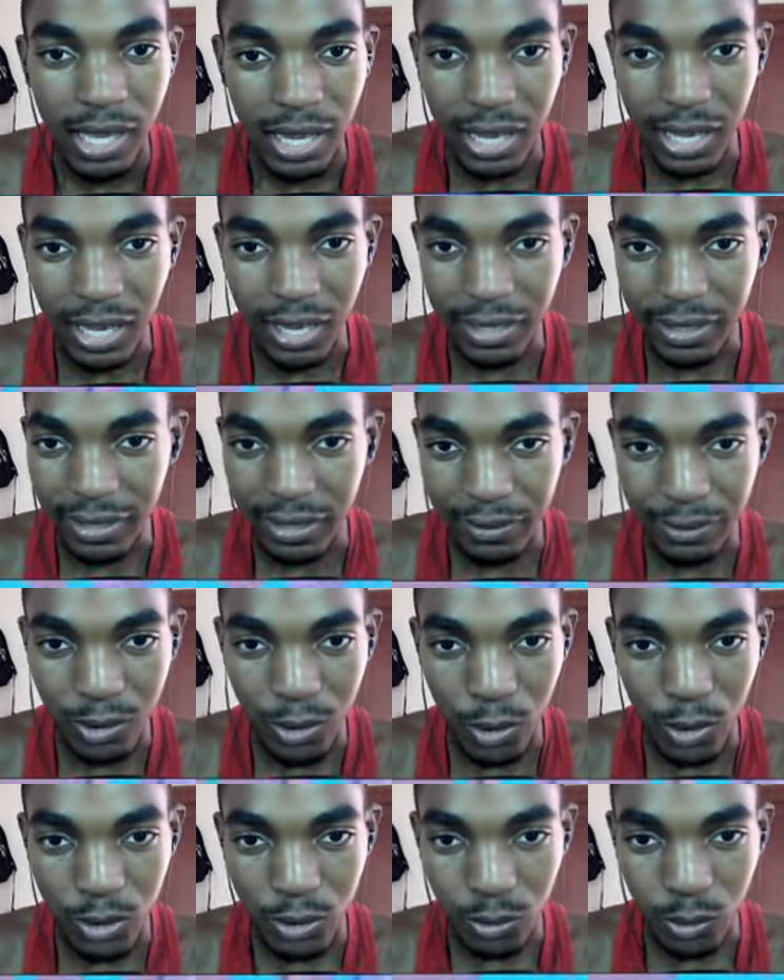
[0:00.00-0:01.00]
And of
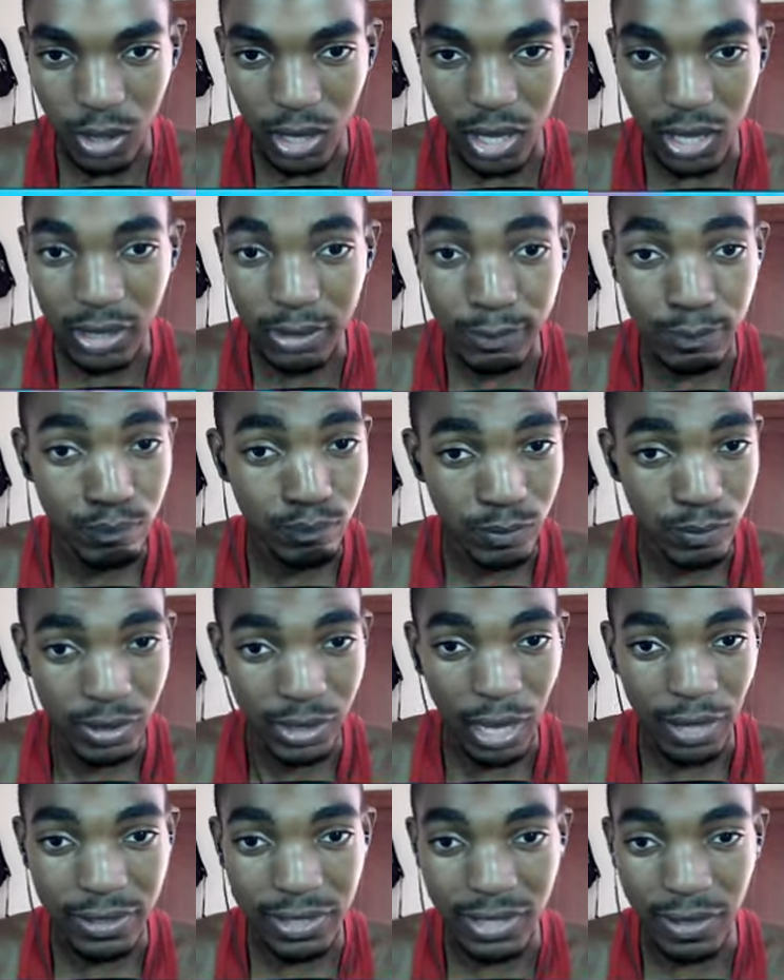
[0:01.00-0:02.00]
course, we got
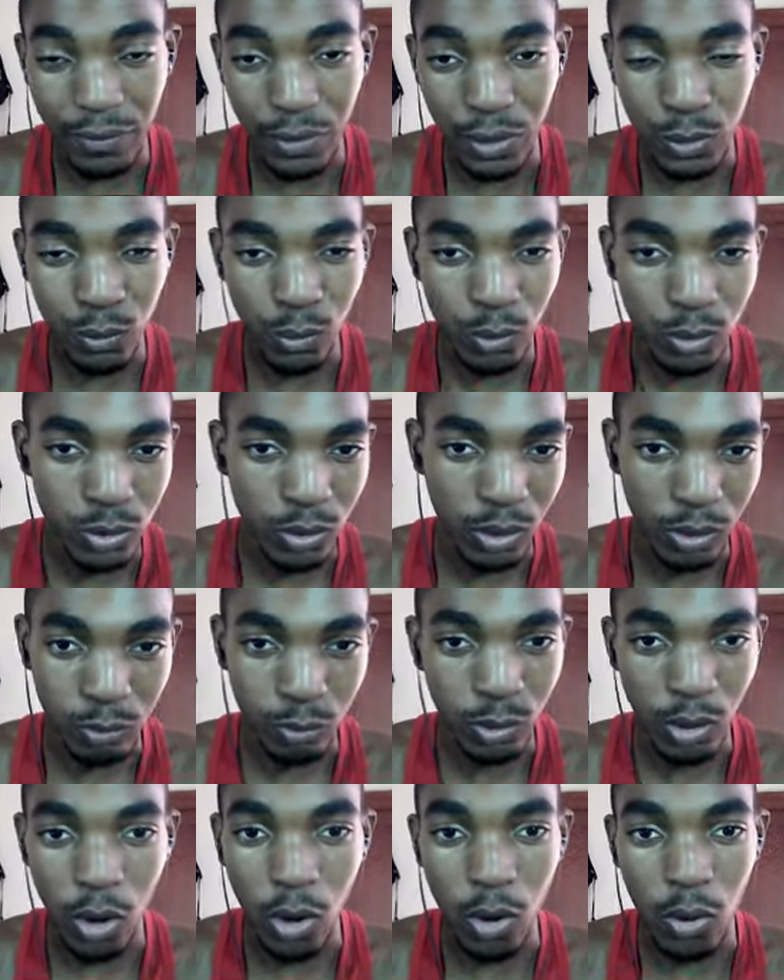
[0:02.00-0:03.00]
19 of these. So
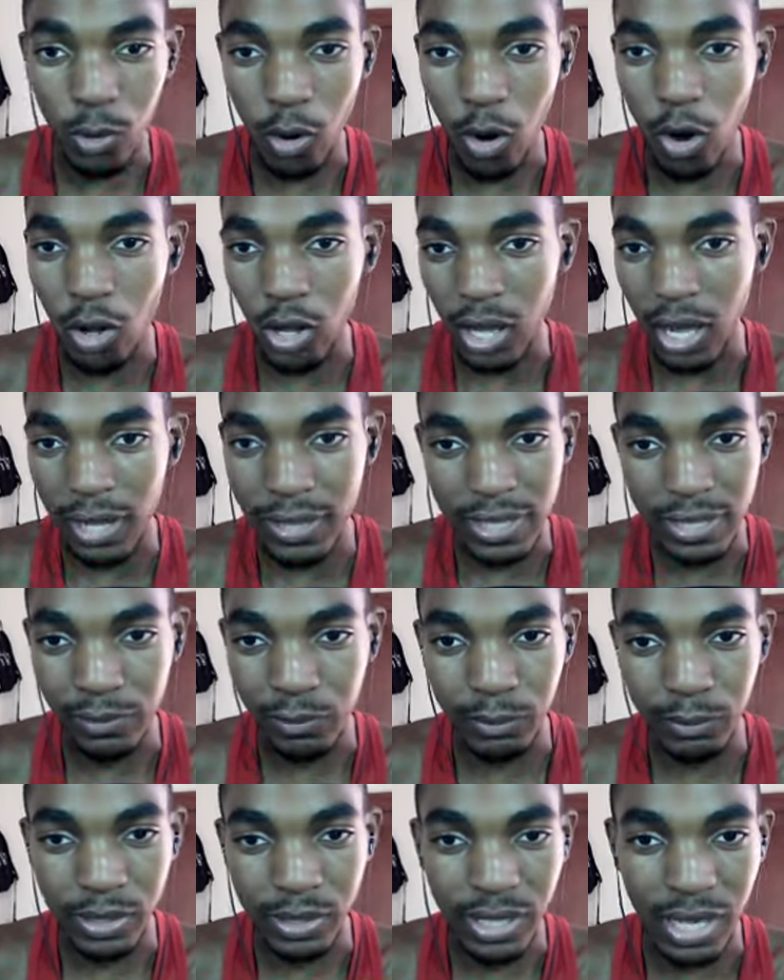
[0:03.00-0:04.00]
we all got these
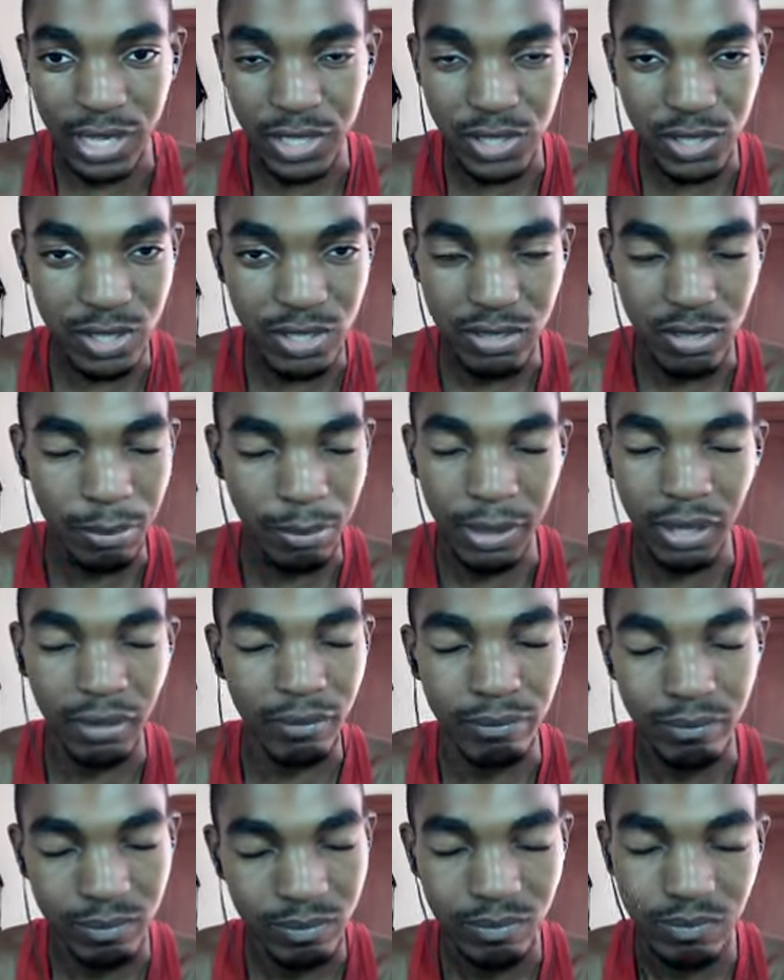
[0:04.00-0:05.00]
from the dice. I
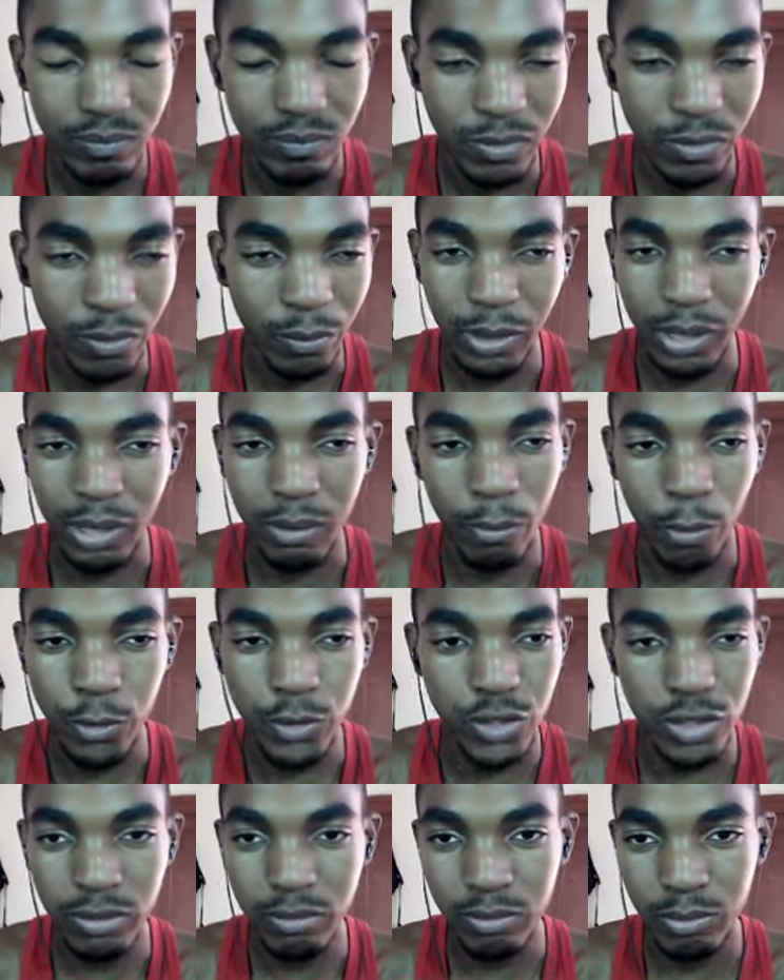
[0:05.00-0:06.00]
mean, from the
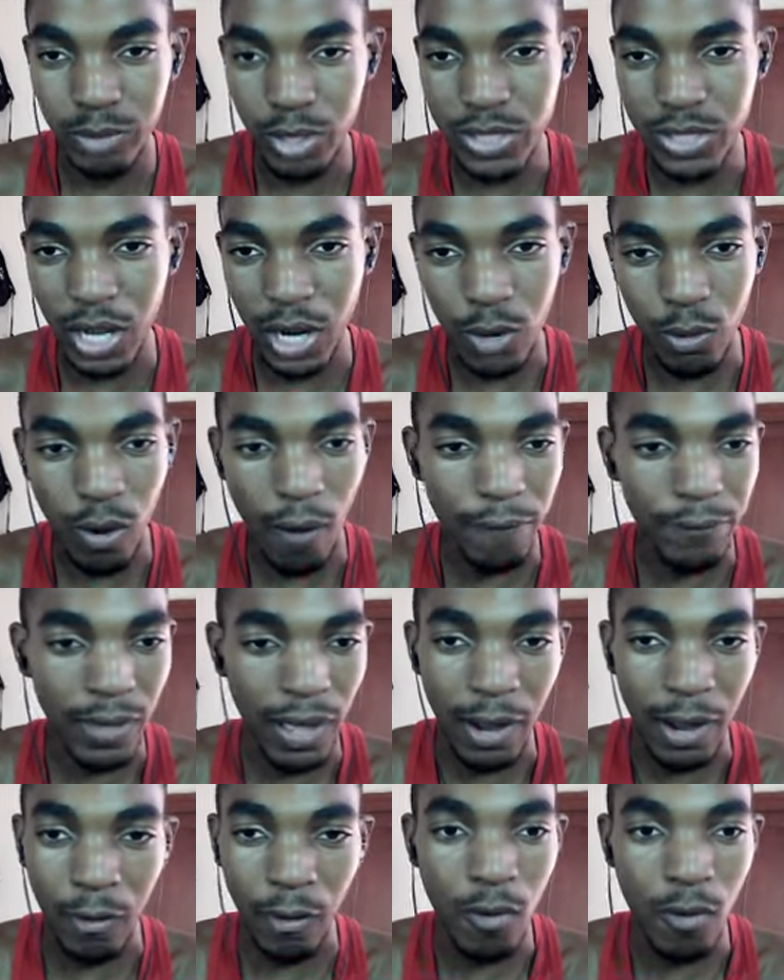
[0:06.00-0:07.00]
merchant. These are craft.
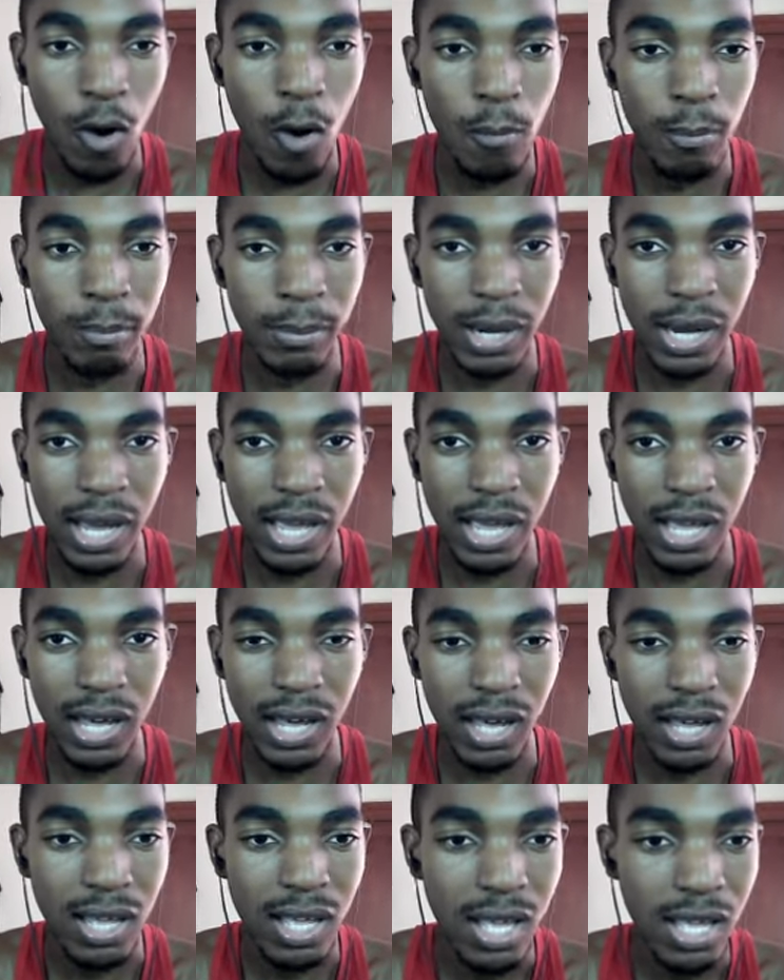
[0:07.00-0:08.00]
I craft all
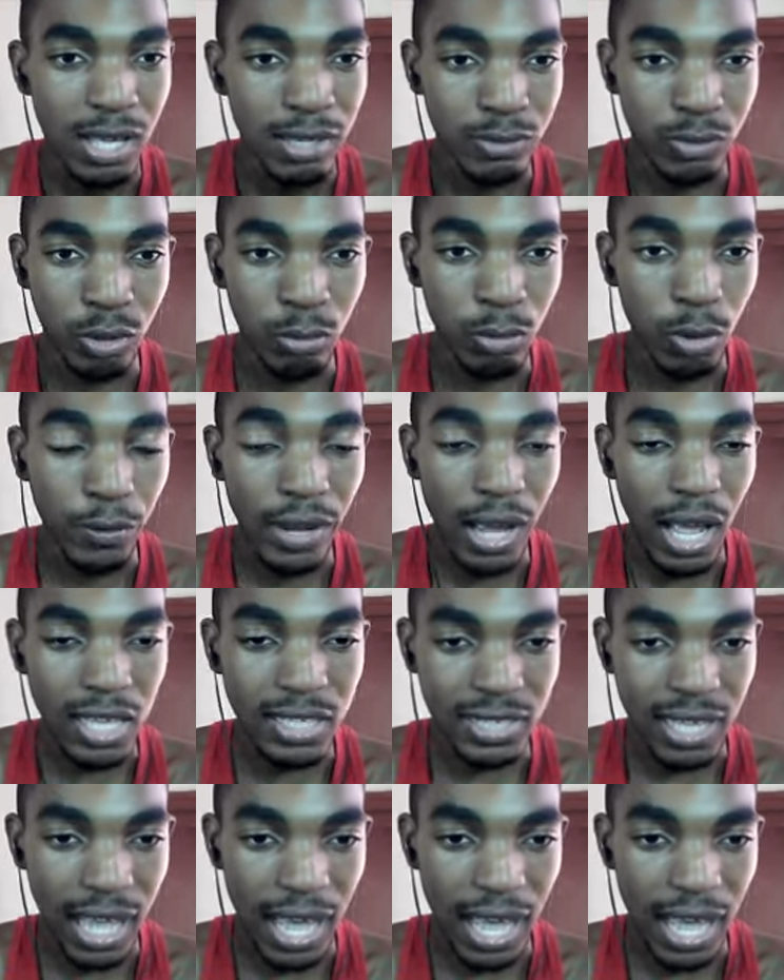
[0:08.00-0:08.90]
my no more dice.